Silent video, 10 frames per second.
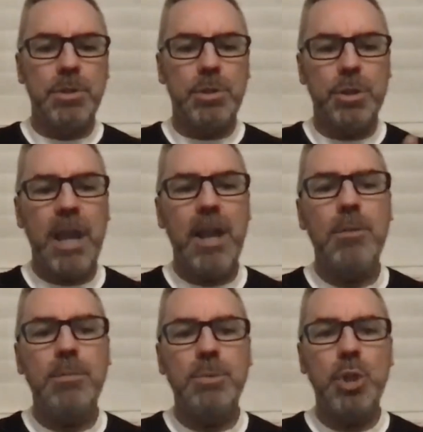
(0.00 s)

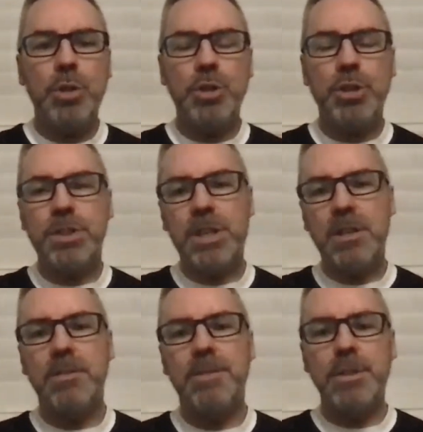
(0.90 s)
help not just the
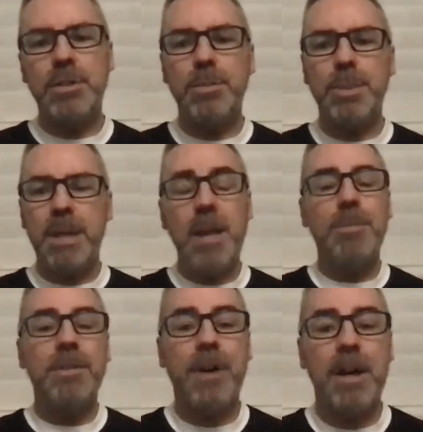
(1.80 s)
individual, but
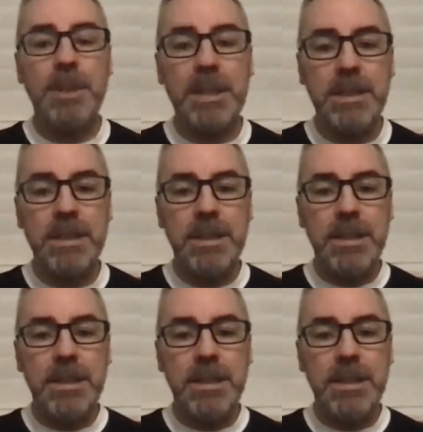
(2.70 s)
help the family.